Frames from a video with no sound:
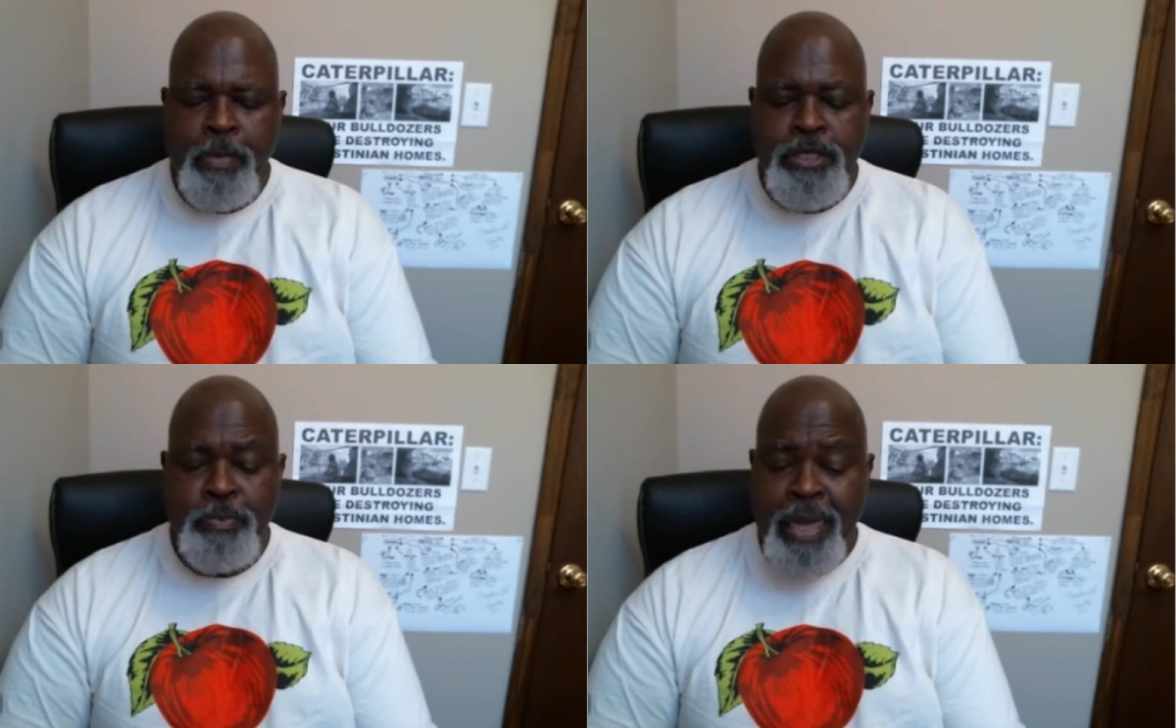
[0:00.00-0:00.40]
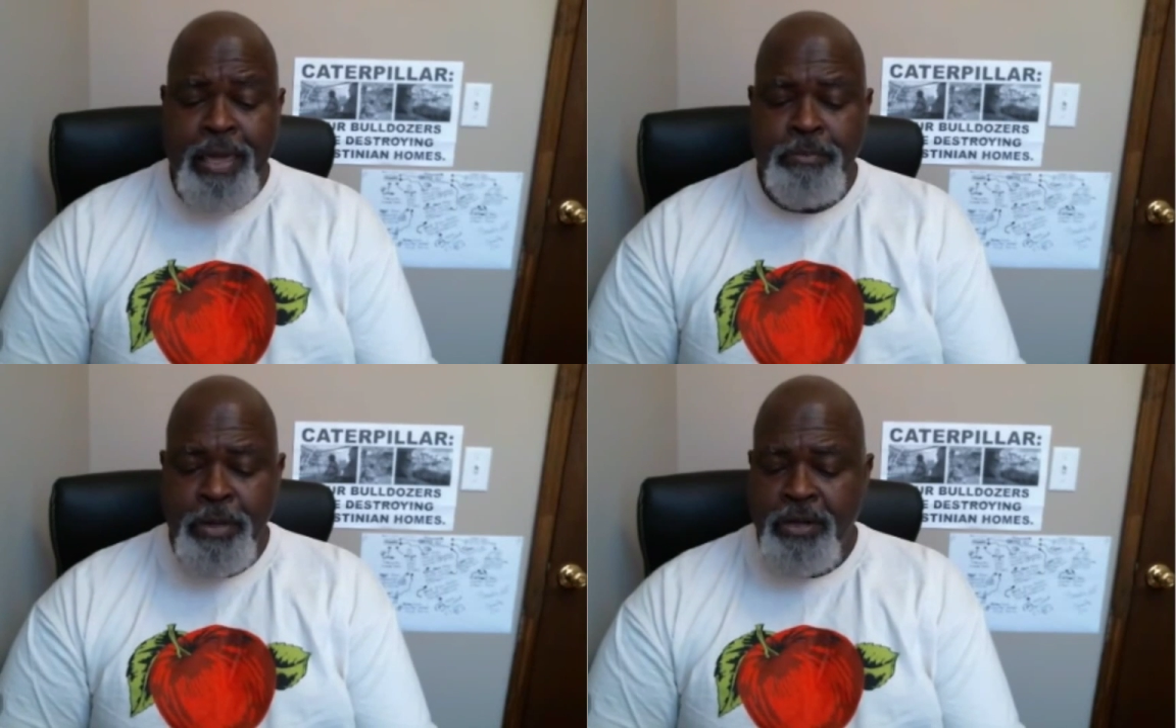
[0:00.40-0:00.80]
is
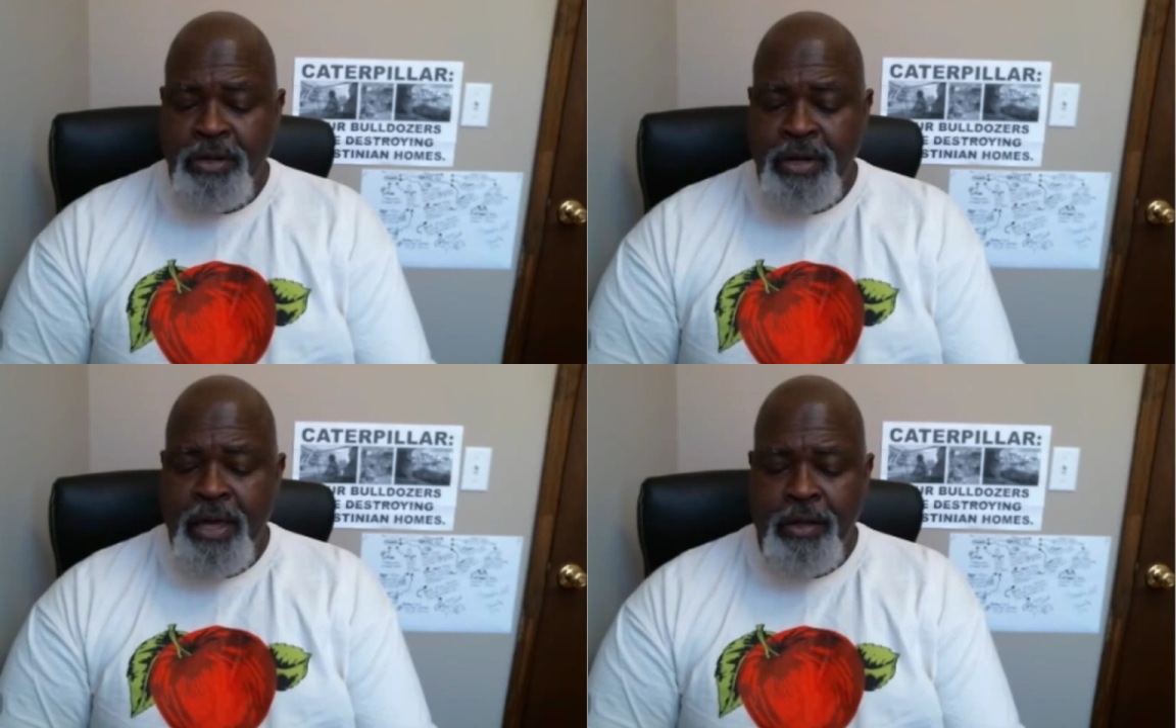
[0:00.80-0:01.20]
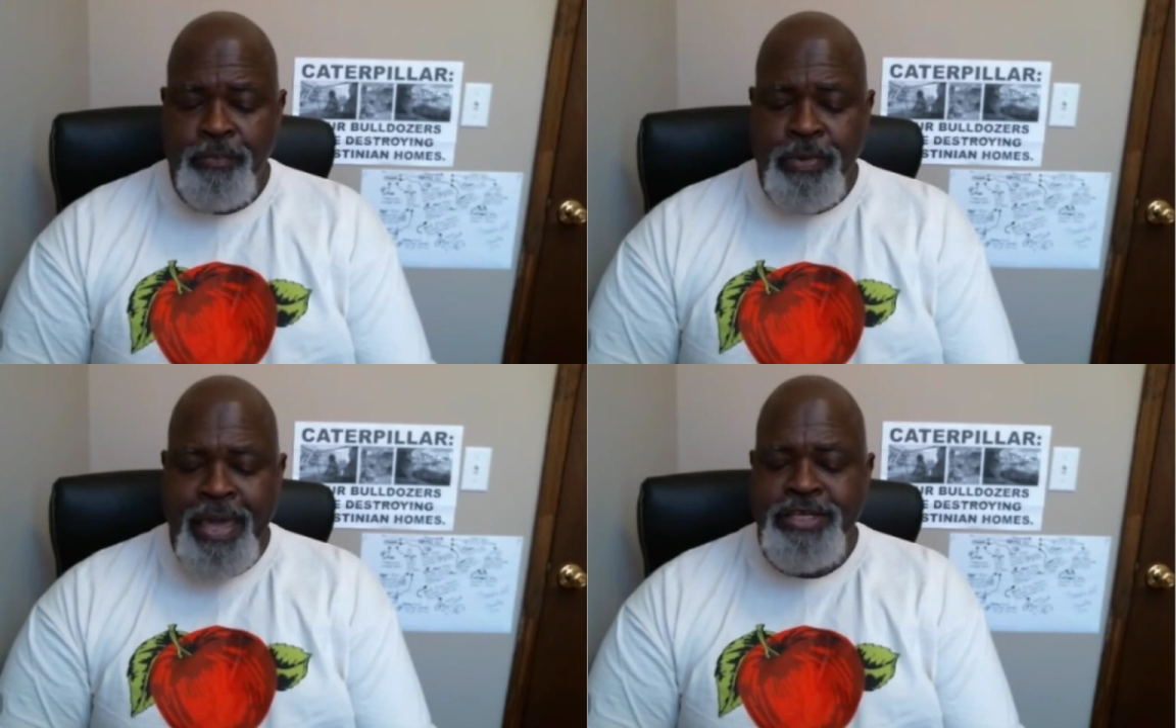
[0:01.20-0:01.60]
being built
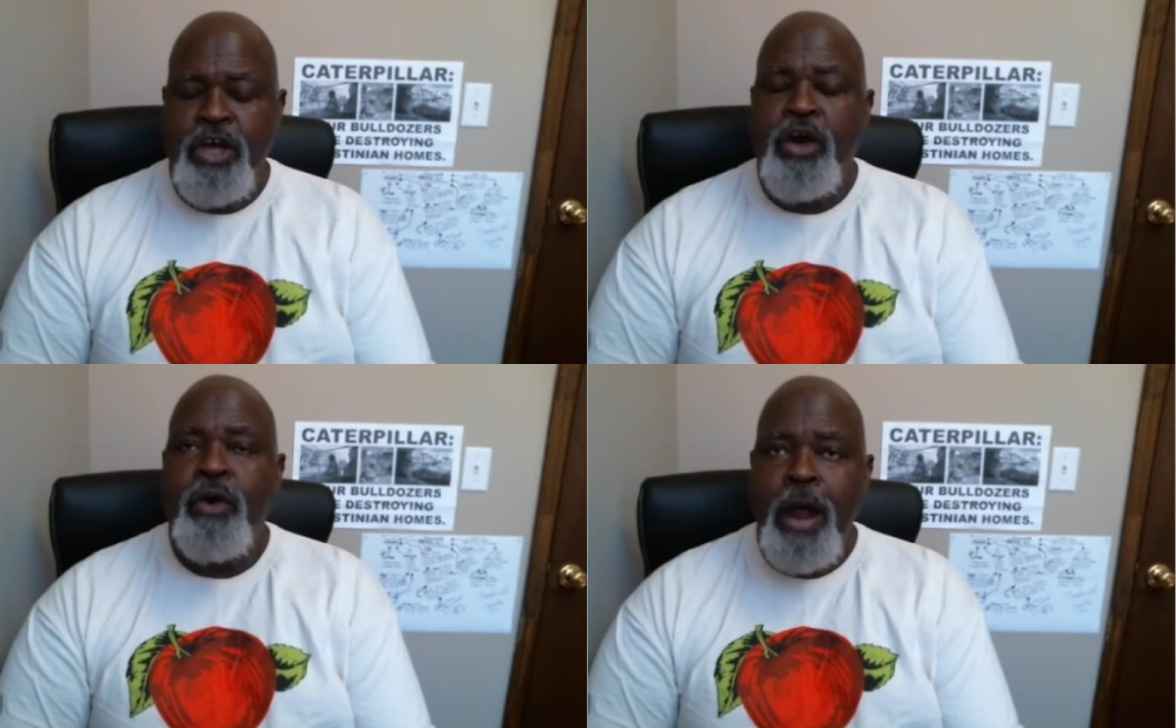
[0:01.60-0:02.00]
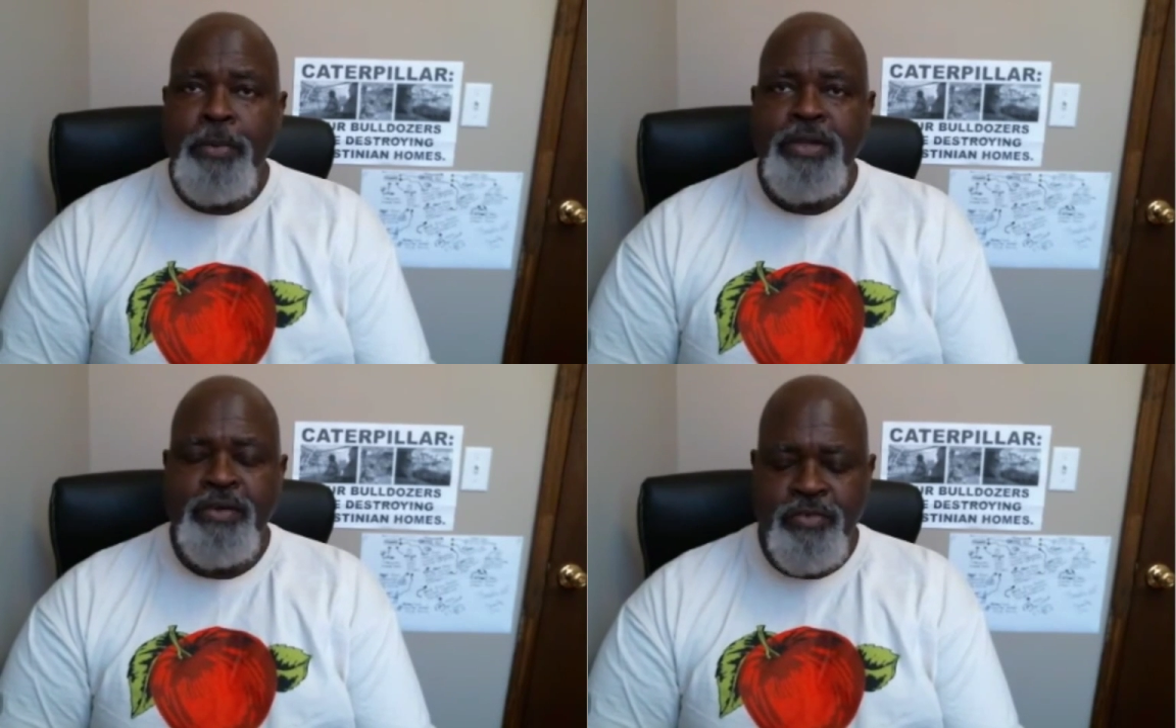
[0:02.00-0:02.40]
now as a
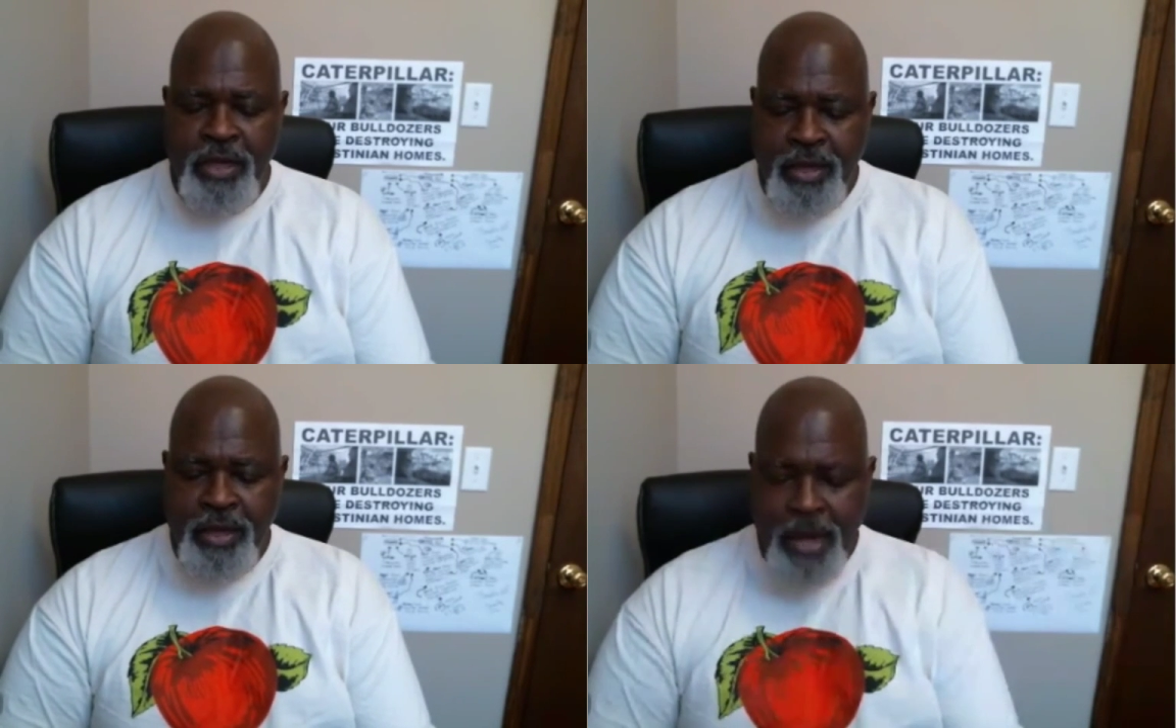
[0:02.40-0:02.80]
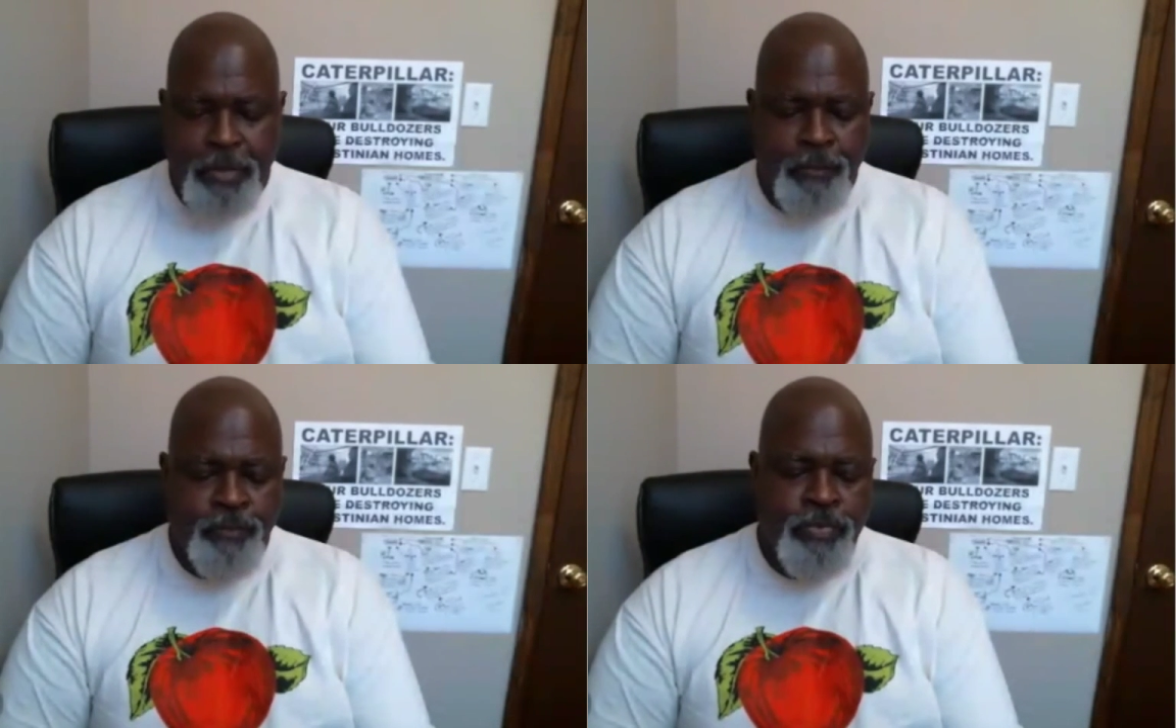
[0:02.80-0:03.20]
cooperative
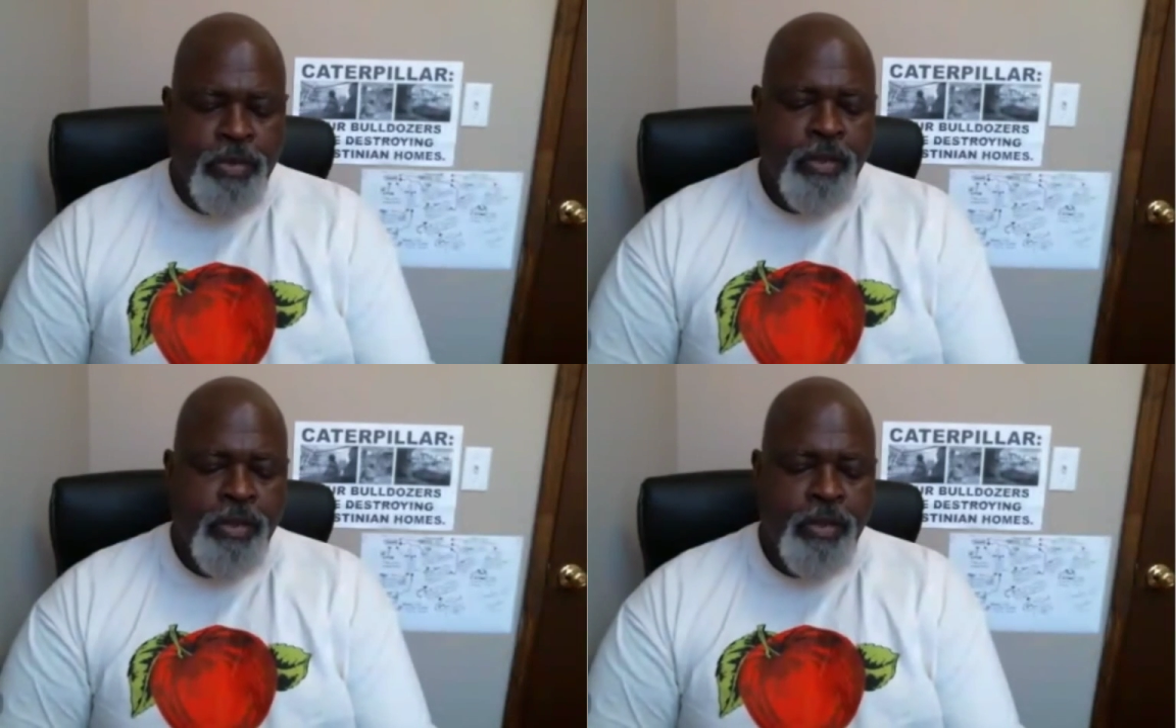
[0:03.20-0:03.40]
economy